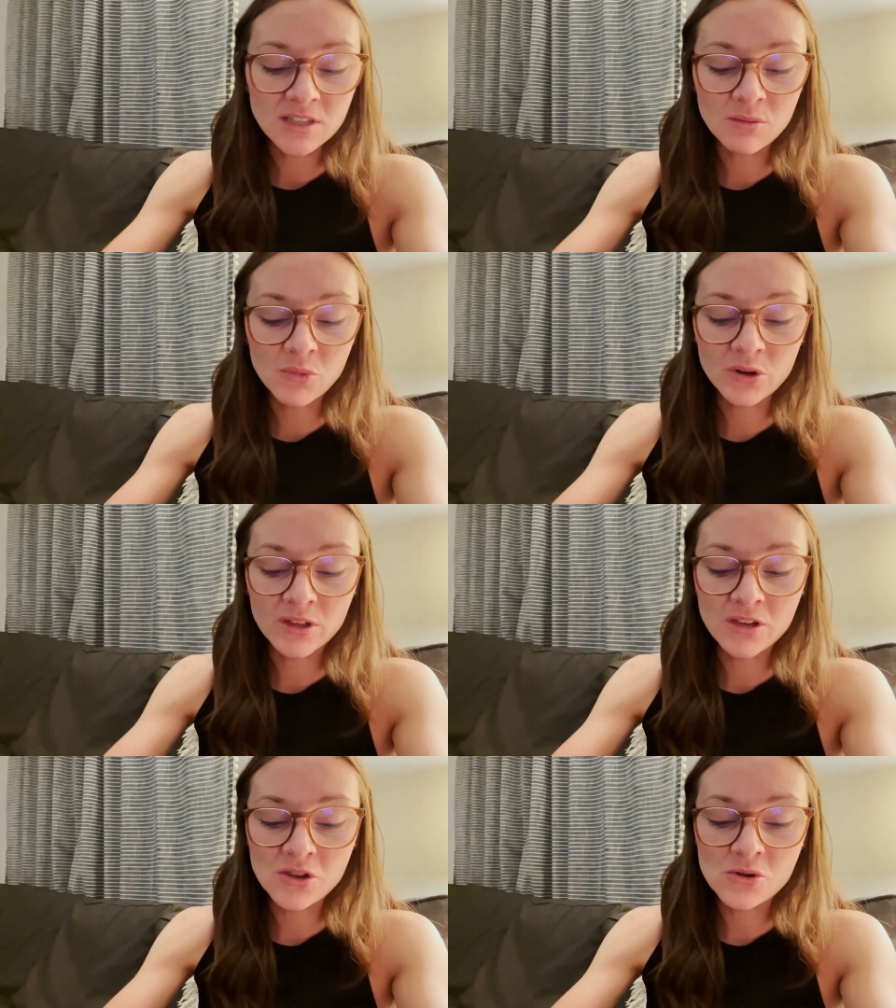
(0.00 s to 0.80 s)
and the more
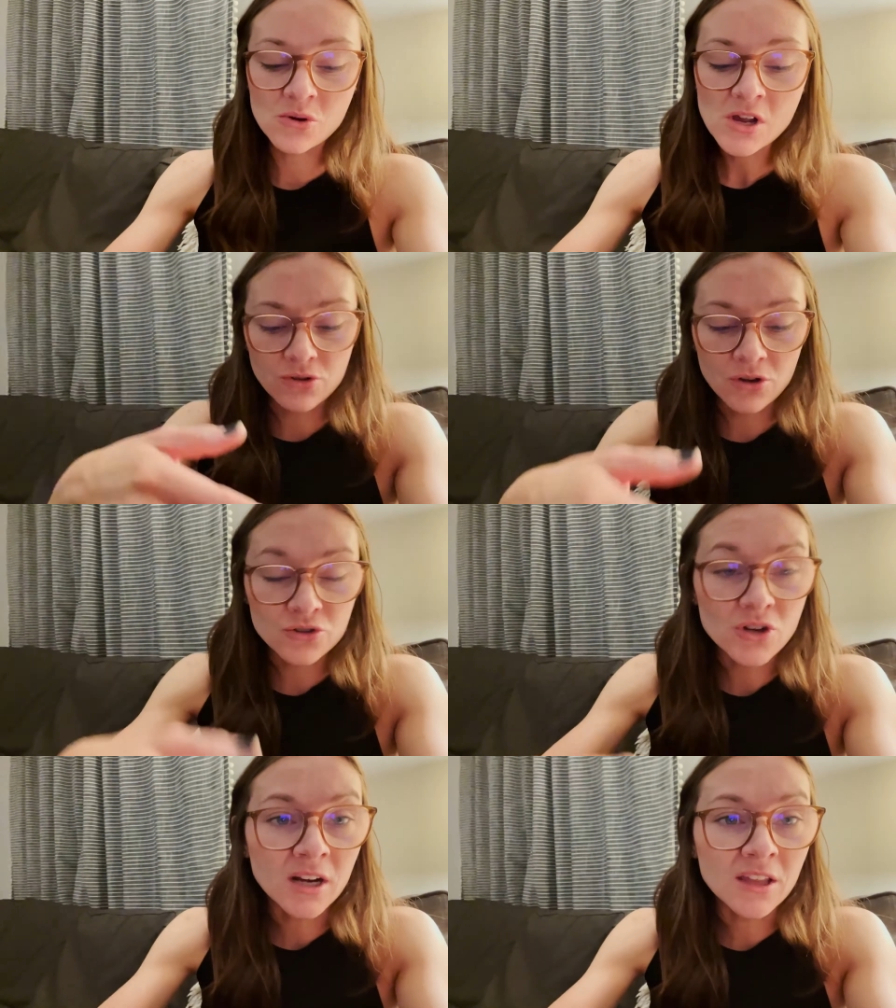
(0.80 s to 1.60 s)
that you are
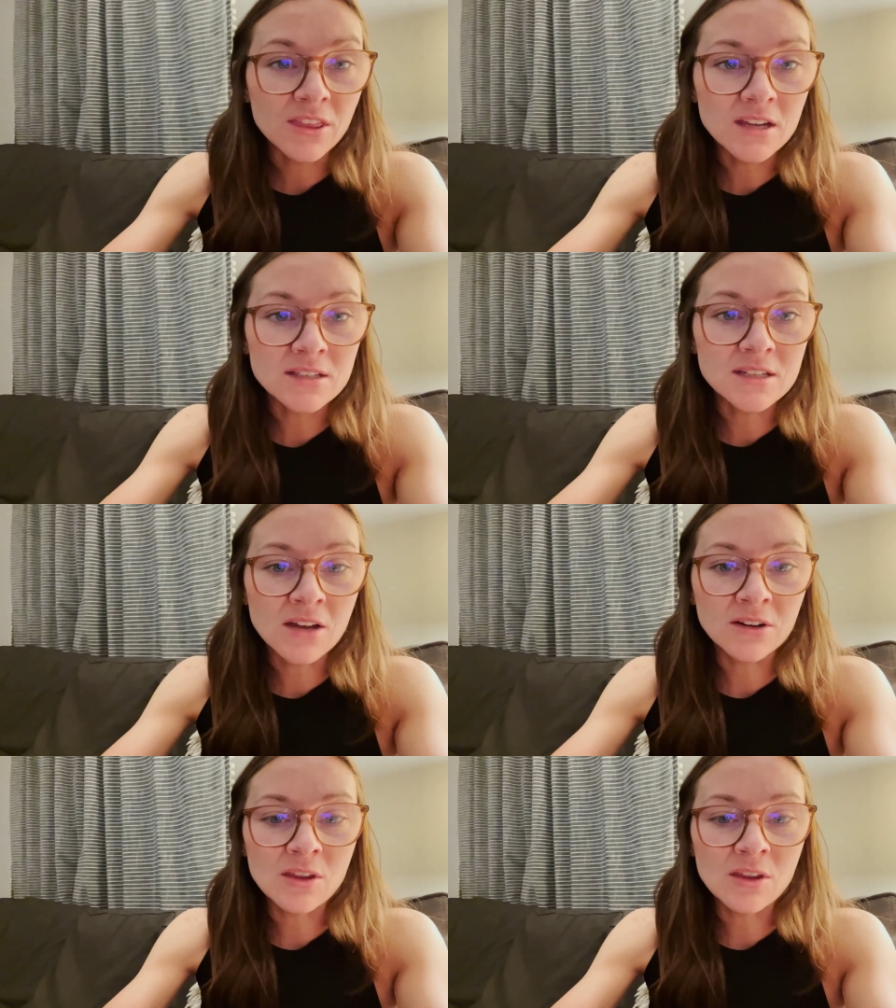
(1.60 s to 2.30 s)
jotting things down